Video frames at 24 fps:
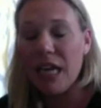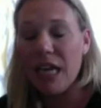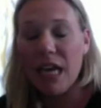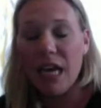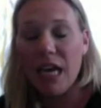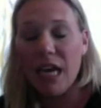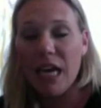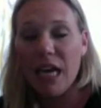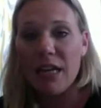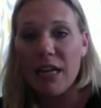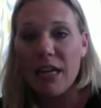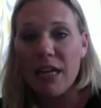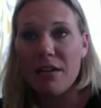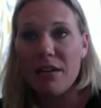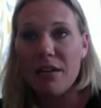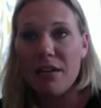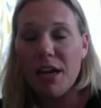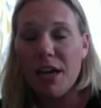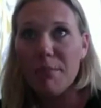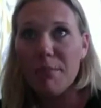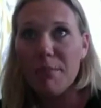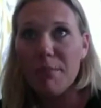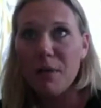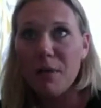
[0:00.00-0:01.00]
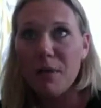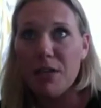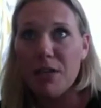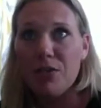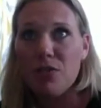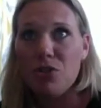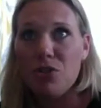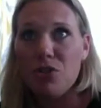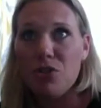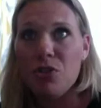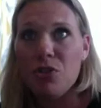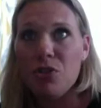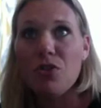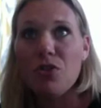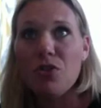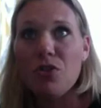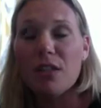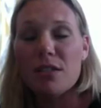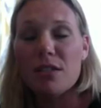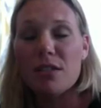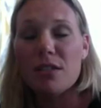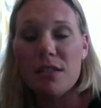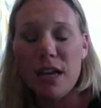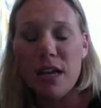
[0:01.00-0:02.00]
And in
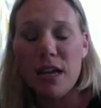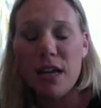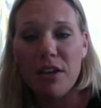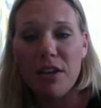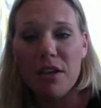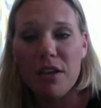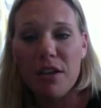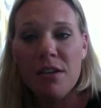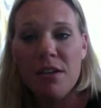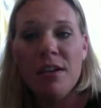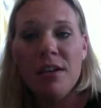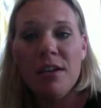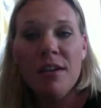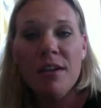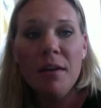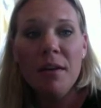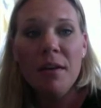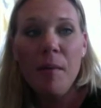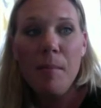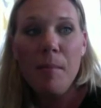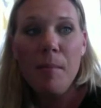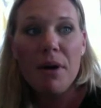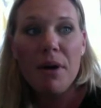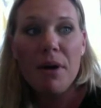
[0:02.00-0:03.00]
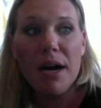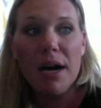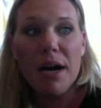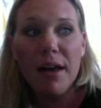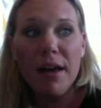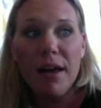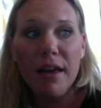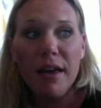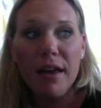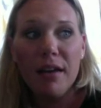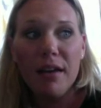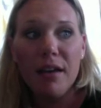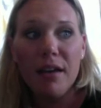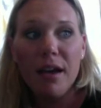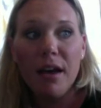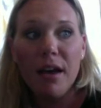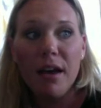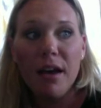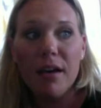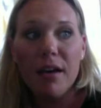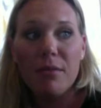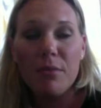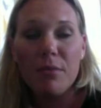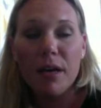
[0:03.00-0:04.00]
2007, my
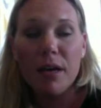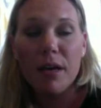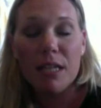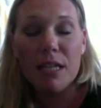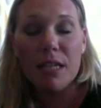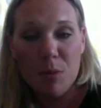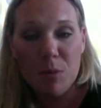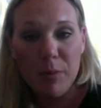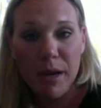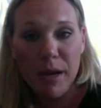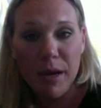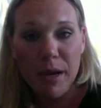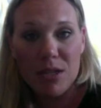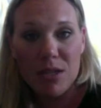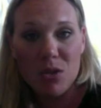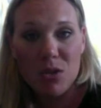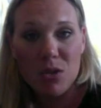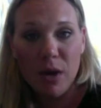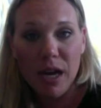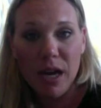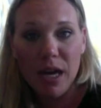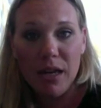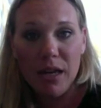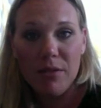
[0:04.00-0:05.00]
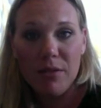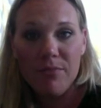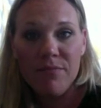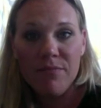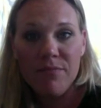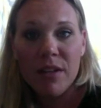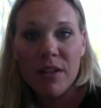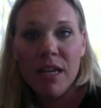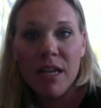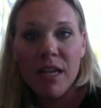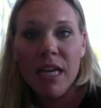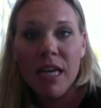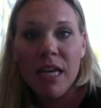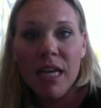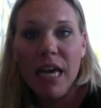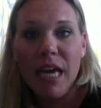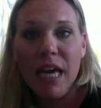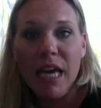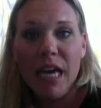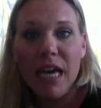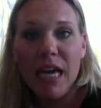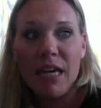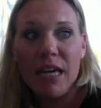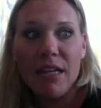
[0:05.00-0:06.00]
husband passed away,
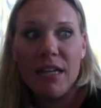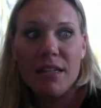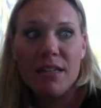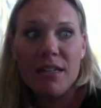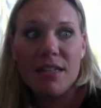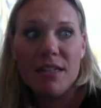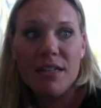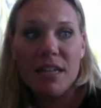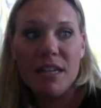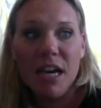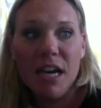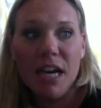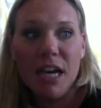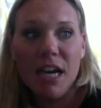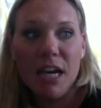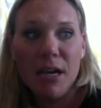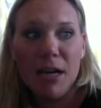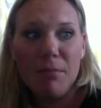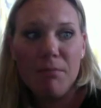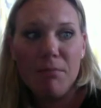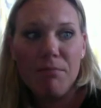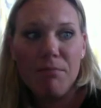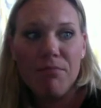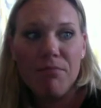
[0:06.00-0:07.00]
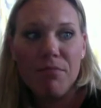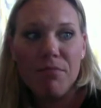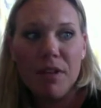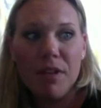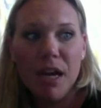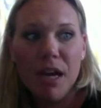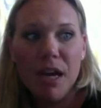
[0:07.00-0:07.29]
and I